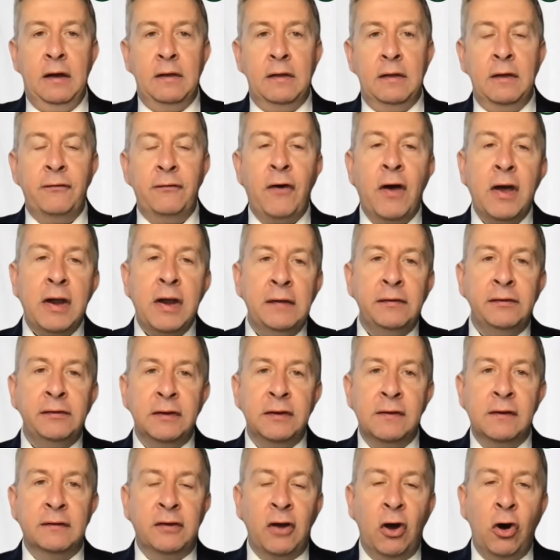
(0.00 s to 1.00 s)
The
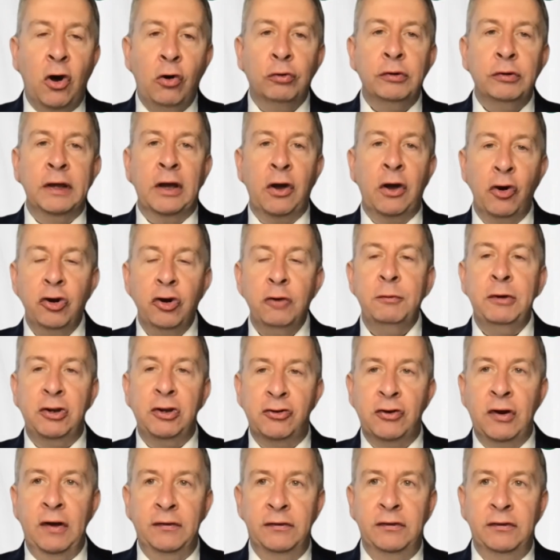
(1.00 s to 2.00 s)
financing this whole economy
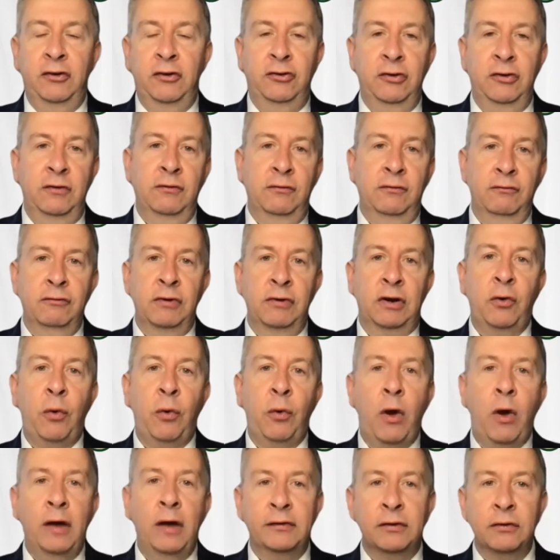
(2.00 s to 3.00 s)
transition
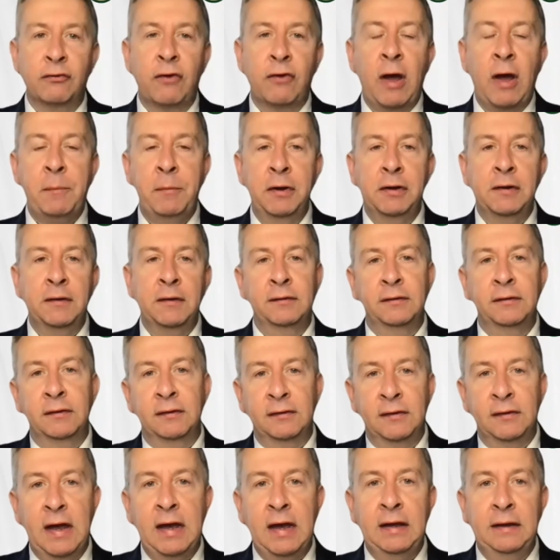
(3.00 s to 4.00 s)
requires the rapid and
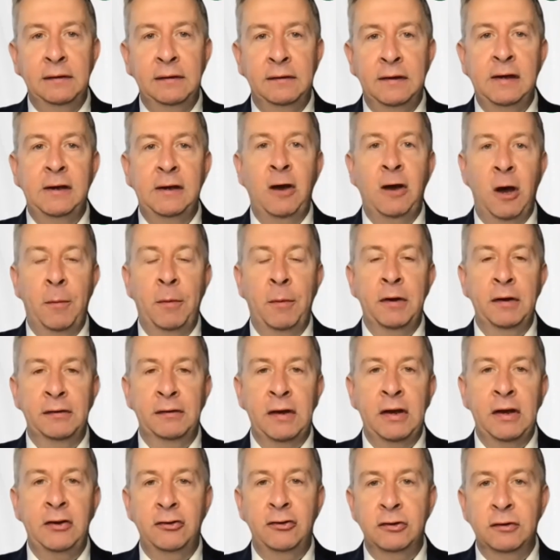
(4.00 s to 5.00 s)
sustained
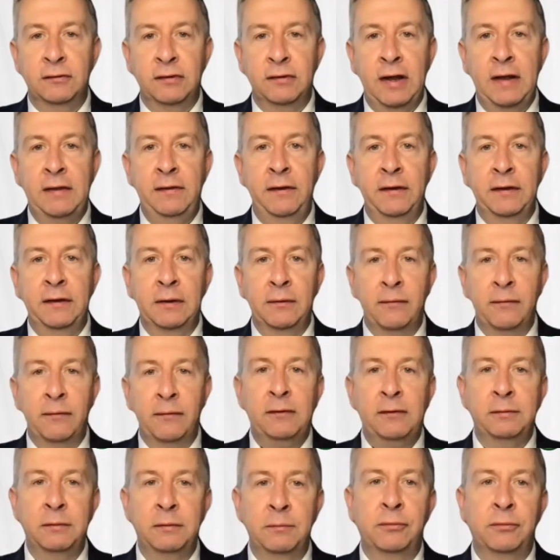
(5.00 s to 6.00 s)
decarbonisation of lending and
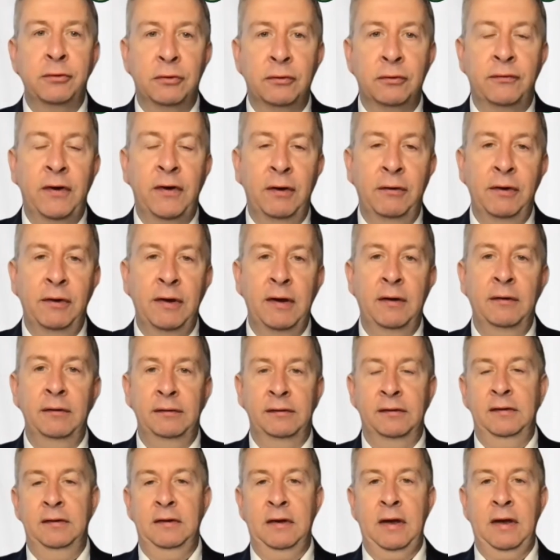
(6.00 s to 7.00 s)
investment
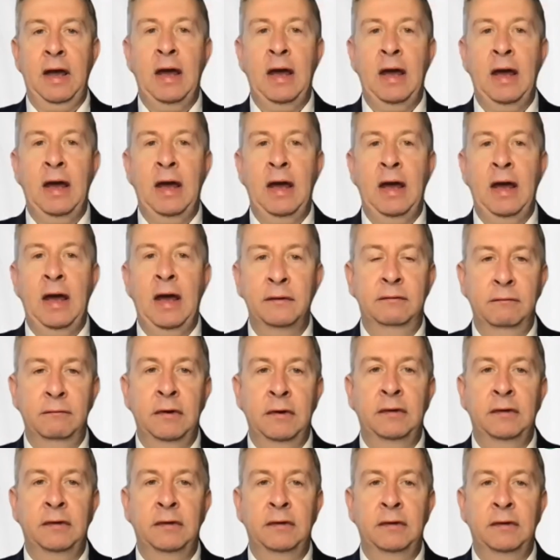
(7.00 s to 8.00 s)
portfolios
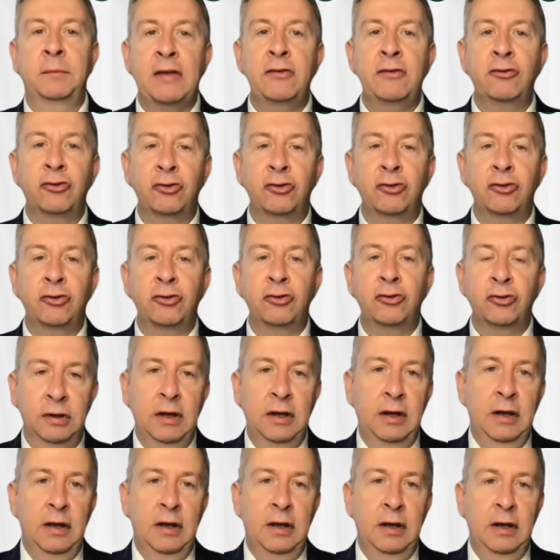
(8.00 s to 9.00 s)
and a
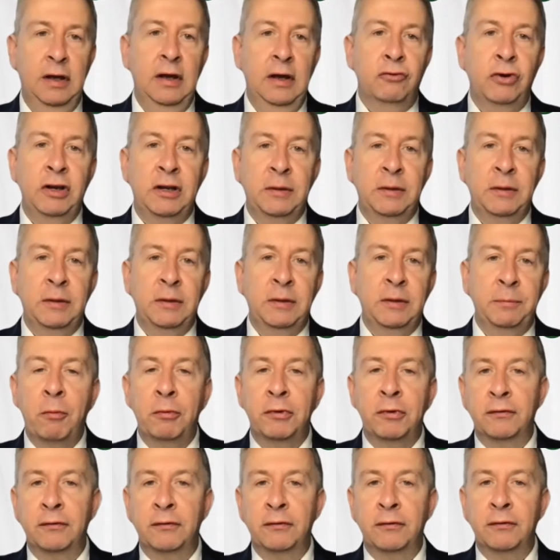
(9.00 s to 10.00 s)
substantial
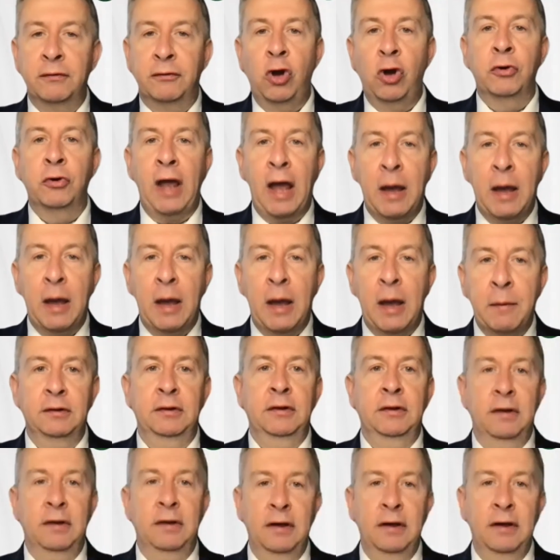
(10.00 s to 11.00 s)
redeployment of global
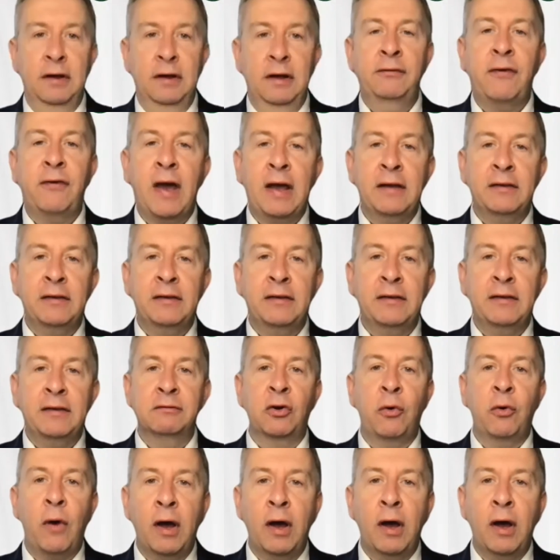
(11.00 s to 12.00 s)
capital. In fact,
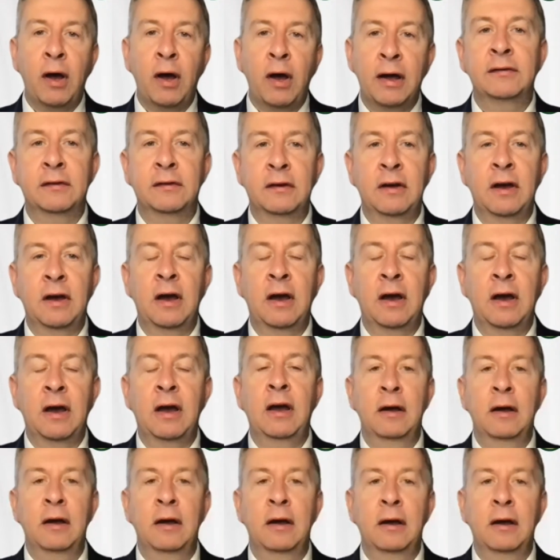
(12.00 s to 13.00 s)
it requires
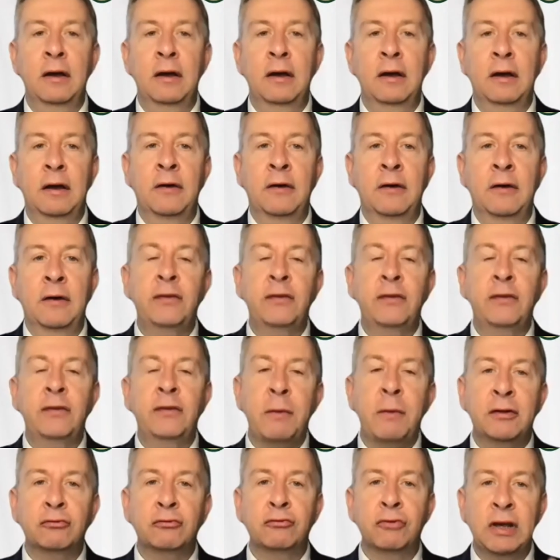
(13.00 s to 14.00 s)
a
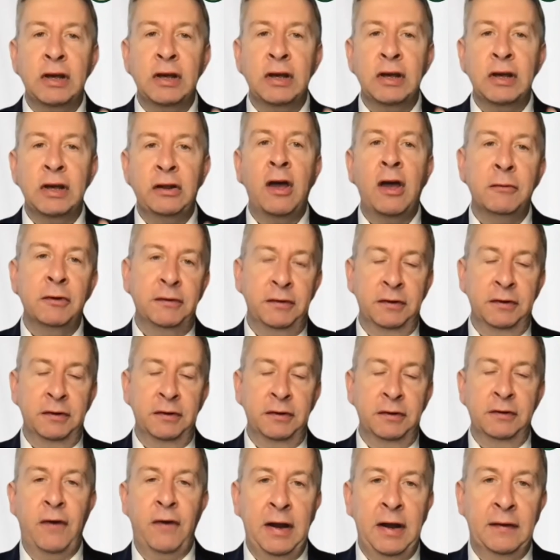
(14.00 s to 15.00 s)
fundamental
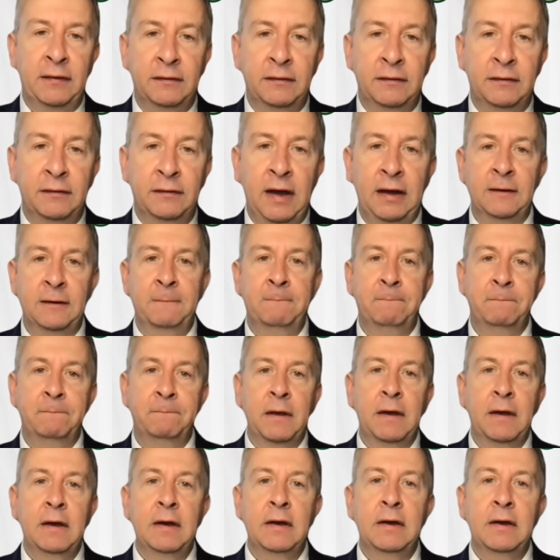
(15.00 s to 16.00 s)
realignment of the finance
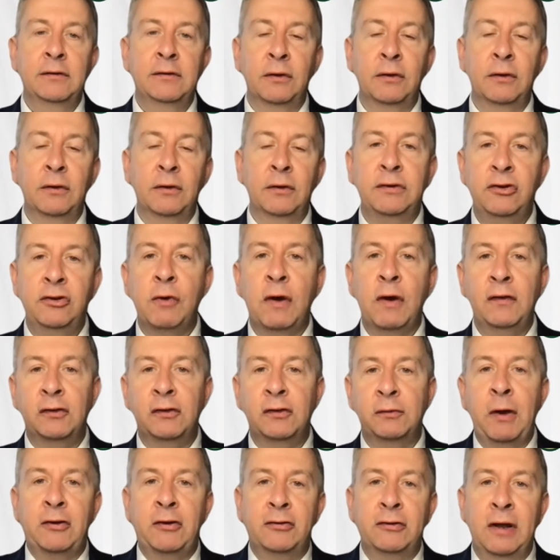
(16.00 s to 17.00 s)
sector. So to
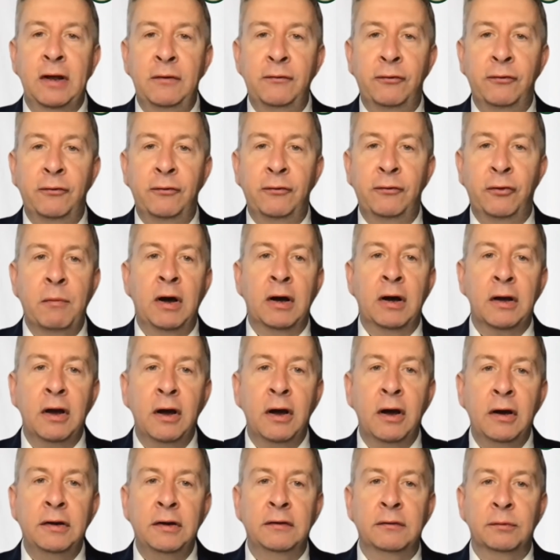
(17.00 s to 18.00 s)
UN Special Envoy Mark
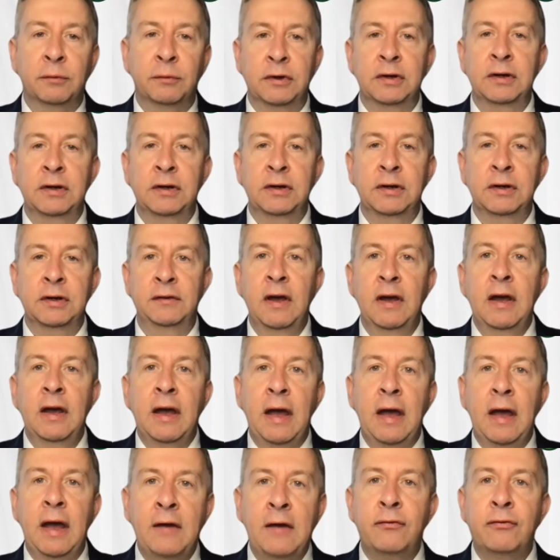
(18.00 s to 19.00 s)
Carney's words,
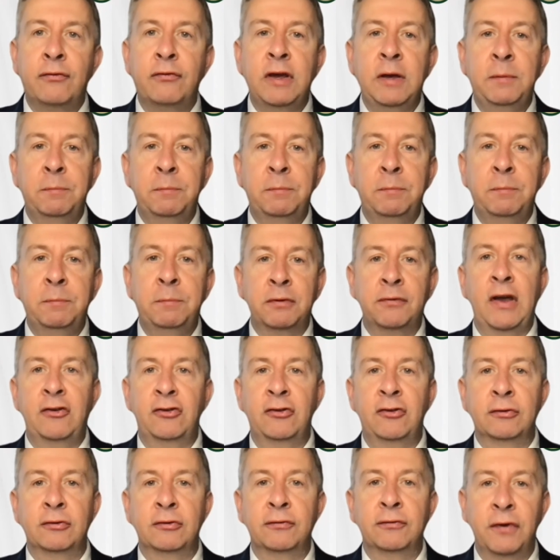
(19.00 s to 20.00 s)
every
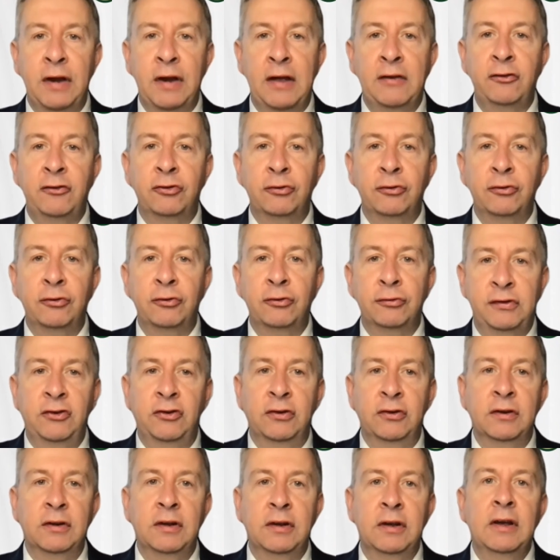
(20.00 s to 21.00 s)
professional financial
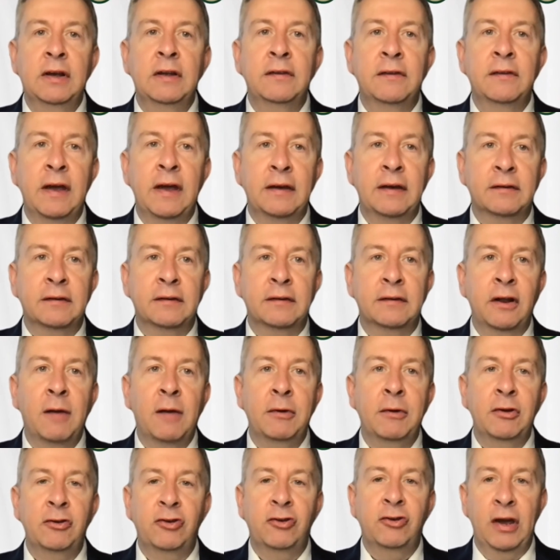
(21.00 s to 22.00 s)
decision takes
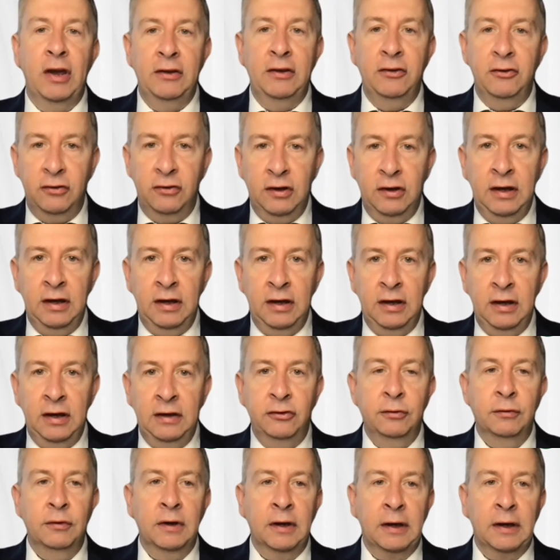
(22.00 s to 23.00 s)
climate change
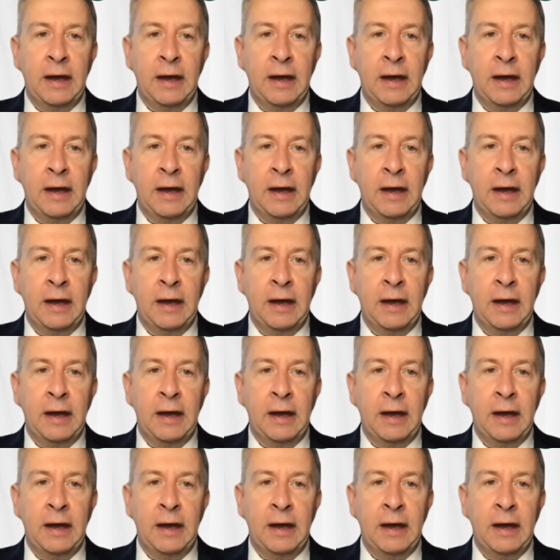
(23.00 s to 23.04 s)
into